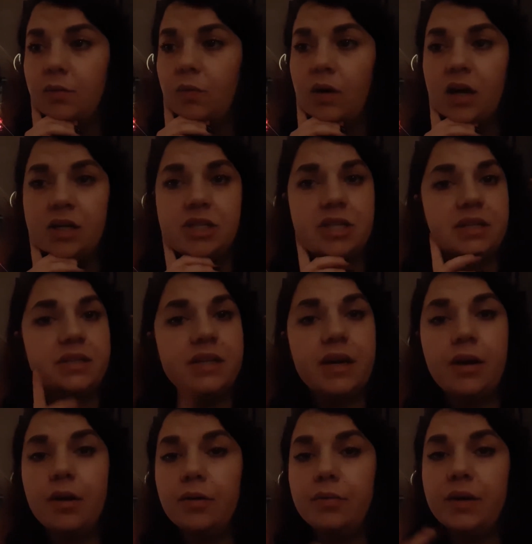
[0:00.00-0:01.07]
watching
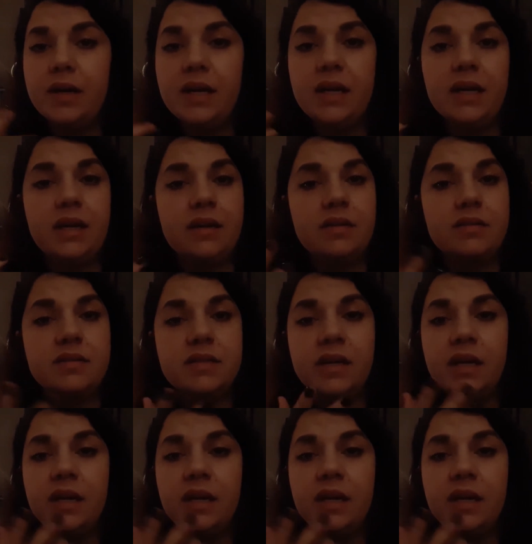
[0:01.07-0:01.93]
tarot readings,